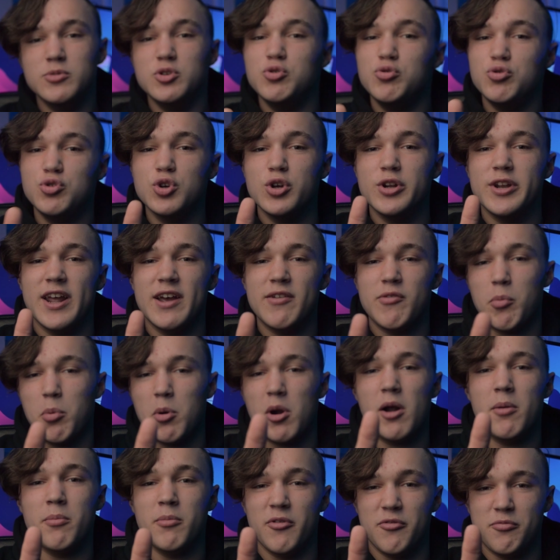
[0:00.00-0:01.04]
you shouldn't have a
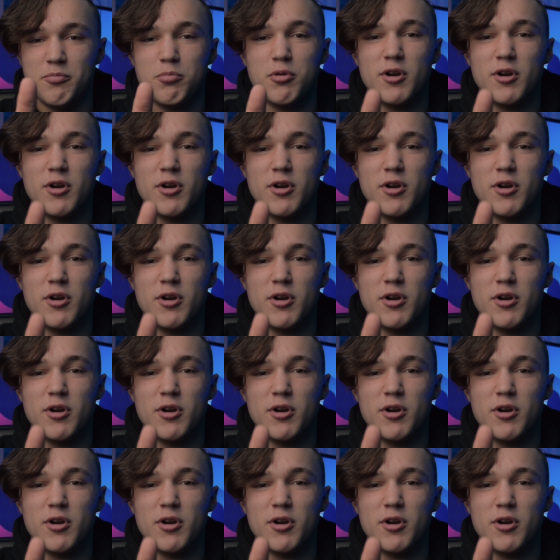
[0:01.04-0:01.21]
problem of